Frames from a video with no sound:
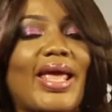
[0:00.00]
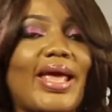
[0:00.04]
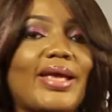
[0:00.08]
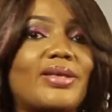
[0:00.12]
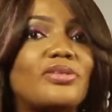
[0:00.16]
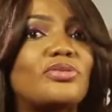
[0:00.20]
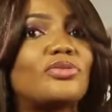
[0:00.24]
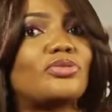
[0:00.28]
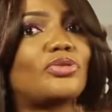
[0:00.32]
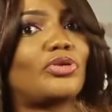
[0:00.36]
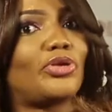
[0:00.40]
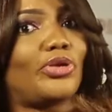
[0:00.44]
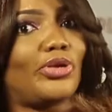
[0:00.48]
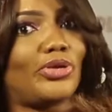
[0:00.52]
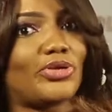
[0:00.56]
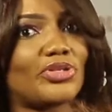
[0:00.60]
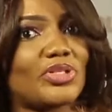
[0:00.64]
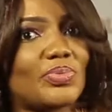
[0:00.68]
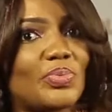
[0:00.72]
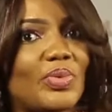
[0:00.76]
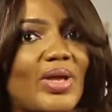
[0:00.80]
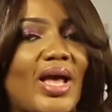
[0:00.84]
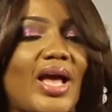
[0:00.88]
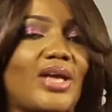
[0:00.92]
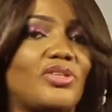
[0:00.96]

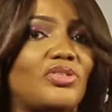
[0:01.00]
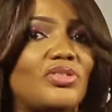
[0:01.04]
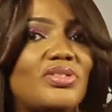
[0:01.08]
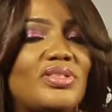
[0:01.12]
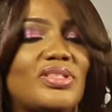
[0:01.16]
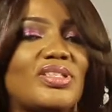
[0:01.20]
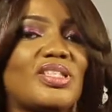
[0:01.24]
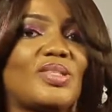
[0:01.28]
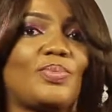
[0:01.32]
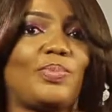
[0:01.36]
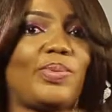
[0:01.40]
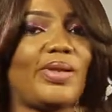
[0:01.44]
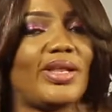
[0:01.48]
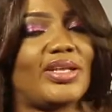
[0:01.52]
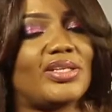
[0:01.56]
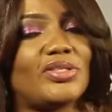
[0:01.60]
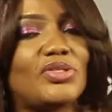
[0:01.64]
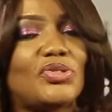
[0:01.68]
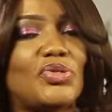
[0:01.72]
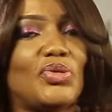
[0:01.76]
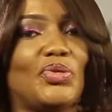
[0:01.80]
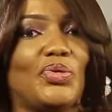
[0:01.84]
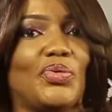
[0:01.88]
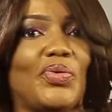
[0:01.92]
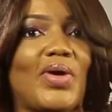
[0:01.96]
Excuse me, I just
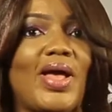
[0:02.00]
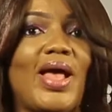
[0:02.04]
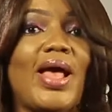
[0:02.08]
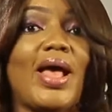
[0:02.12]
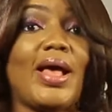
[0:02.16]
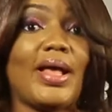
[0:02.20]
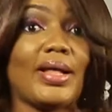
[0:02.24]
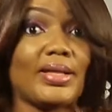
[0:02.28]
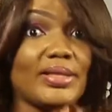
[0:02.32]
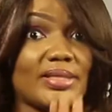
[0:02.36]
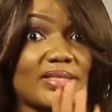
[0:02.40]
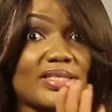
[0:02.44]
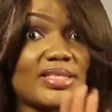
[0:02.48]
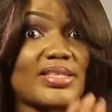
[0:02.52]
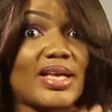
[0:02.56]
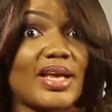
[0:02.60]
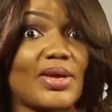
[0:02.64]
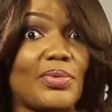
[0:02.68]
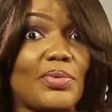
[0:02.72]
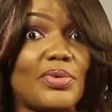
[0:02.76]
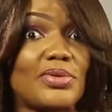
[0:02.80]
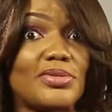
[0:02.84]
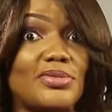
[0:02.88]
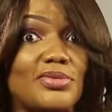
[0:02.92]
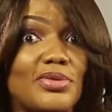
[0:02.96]
explained to you. And this is how
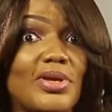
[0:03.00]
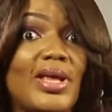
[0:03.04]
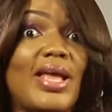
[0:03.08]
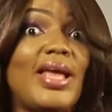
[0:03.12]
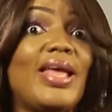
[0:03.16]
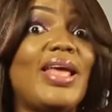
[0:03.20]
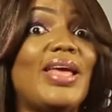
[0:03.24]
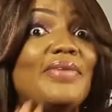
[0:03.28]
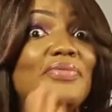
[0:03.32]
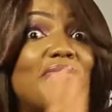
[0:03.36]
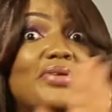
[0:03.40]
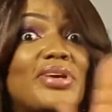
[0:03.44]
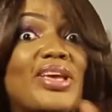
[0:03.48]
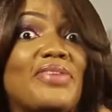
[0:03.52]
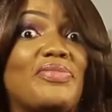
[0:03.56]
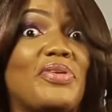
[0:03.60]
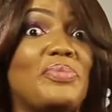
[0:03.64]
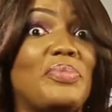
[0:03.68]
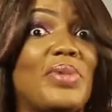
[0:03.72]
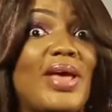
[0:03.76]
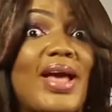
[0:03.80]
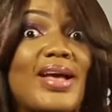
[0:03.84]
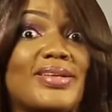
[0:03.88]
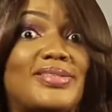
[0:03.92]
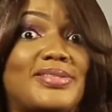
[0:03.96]
he was doing, even
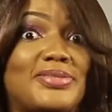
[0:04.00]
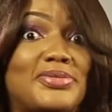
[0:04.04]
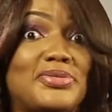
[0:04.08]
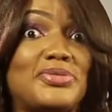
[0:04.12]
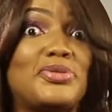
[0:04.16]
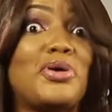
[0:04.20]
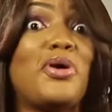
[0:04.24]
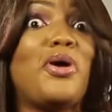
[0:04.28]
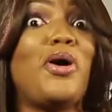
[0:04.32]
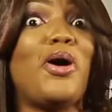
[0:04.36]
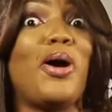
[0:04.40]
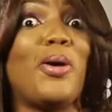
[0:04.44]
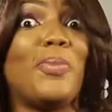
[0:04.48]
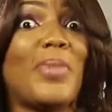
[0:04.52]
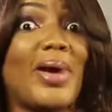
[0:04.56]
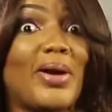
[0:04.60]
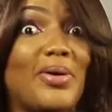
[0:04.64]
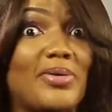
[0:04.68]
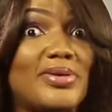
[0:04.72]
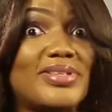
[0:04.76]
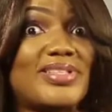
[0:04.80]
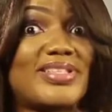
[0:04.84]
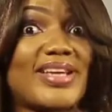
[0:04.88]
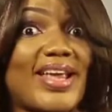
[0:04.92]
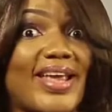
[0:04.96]
giving me attitude on
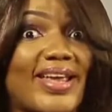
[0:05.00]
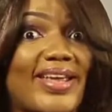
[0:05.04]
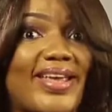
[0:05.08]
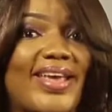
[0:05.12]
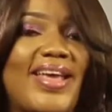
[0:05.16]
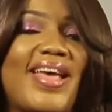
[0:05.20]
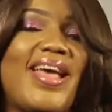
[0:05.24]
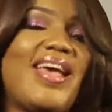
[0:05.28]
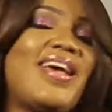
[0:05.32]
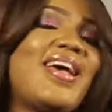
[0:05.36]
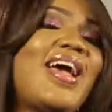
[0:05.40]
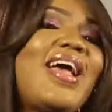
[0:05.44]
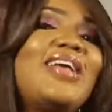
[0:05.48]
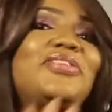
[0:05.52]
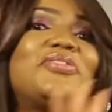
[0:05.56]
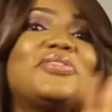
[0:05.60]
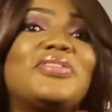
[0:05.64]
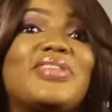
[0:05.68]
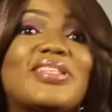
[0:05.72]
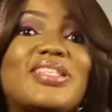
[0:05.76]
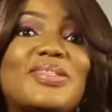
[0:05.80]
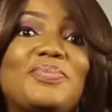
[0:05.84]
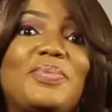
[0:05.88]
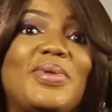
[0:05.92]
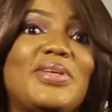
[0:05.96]
my own check. I
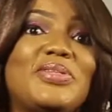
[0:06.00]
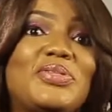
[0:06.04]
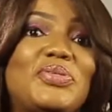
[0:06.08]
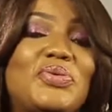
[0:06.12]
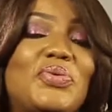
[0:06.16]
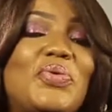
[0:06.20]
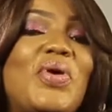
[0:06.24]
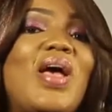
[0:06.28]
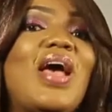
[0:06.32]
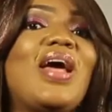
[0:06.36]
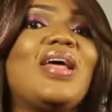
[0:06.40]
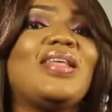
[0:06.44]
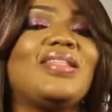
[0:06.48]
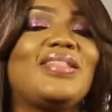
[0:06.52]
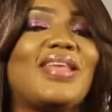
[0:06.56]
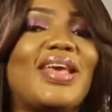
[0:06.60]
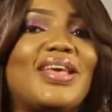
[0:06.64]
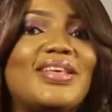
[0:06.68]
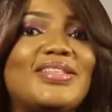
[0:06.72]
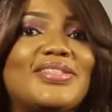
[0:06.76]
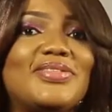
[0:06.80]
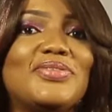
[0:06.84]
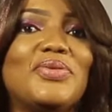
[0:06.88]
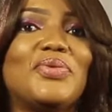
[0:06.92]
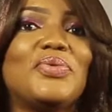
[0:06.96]
just explained to you,
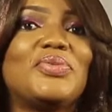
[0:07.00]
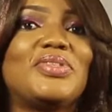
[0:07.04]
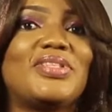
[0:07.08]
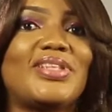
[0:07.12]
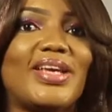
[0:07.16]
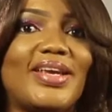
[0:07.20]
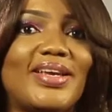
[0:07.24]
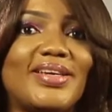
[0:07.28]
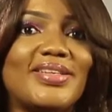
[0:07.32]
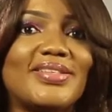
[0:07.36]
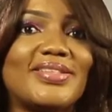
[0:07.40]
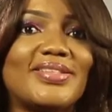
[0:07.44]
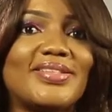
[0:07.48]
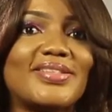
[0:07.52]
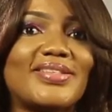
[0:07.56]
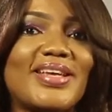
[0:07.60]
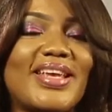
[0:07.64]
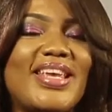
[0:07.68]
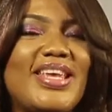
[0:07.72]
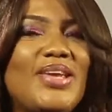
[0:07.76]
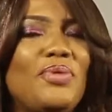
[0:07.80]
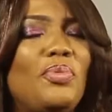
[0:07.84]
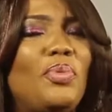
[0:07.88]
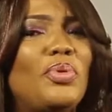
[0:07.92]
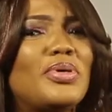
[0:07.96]
there is no change.
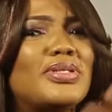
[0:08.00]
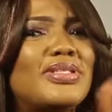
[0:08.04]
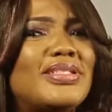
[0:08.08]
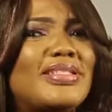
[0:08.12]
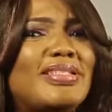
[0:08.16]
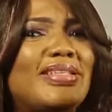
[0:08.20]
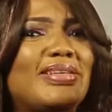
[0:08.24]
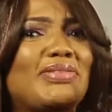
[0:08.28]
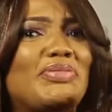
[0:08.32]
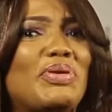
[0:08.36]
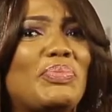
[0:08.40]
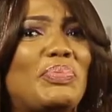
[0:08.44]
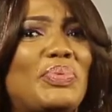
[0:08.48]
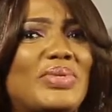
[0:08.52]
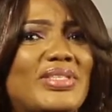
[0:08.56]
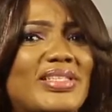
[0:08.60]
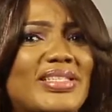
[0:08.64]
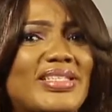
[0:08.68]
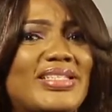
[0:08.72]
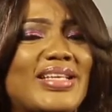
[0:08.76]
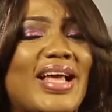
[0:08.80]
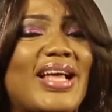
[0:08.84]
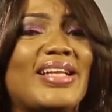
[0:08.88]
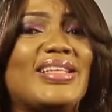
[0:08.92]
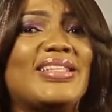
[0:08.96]
He was still
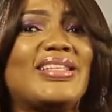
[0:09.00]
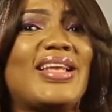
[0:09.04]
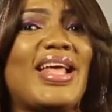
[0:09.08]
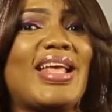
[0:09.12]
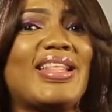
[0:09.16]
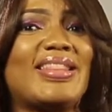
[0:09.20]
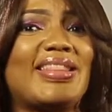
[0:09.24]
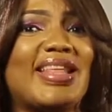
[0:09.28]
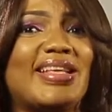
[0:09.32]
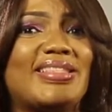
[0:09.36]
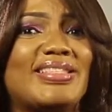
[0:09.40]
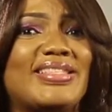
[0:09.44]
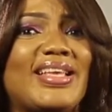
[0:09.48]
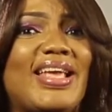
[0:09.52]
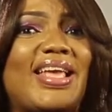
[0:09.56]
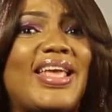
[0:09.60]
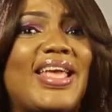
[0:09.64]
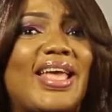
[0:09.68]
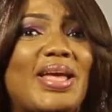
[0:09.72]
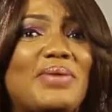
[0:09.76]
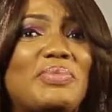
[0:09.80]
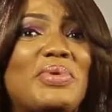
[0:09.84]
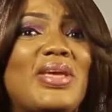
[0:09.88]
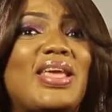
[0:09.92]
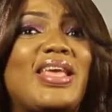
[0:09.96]
repeating this at nine thirty
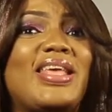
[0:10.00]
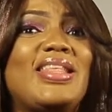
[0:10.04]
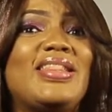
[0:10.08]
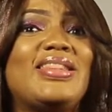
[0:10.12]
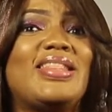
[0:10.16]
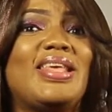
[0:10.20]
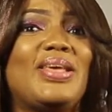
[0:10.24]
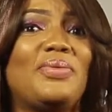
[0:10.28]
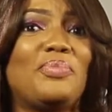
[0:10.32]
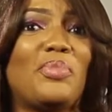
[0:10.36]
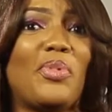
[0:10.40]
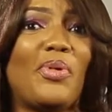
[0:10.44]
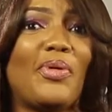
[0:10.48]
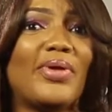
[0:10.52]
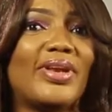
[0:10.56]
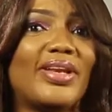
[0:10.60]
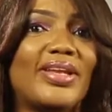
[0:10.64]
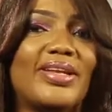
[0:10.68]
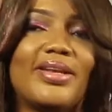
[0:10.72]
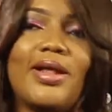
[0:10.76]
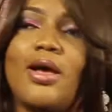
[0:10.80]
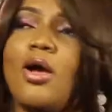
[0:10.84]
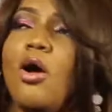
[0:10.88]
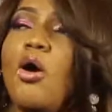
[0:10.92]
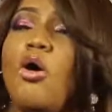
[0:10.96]
a m in the
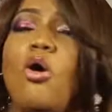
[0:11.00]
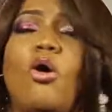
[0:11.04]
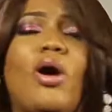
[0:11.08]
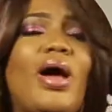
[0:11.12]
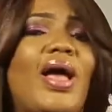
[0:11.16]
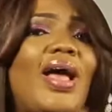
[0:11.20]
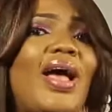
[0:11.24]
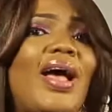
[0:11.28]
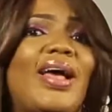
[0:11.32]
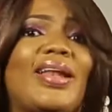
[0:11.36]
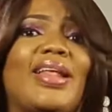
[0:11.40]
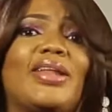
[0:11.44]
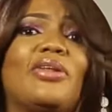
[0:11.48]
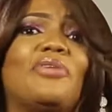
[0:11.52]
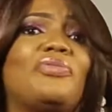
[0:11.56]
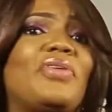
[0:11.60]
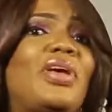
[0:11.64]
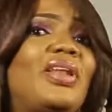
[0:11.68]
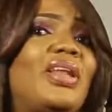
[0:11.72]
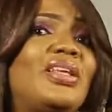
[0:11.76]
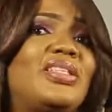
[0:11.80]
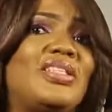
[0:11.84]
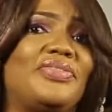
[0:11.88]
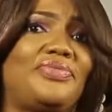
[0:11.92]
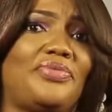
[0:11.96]
morning. Oh, I had enough
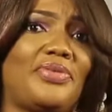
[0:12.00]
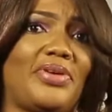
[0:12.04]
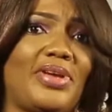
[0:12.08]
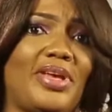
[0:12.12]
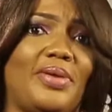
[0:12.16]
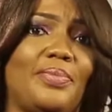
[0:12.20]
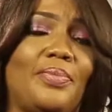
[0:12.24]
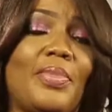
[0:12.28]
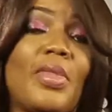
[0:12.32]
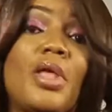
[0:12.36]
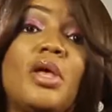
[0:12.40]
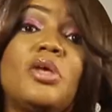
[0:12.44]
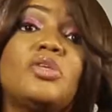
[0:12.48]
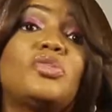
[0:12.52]
energy for him.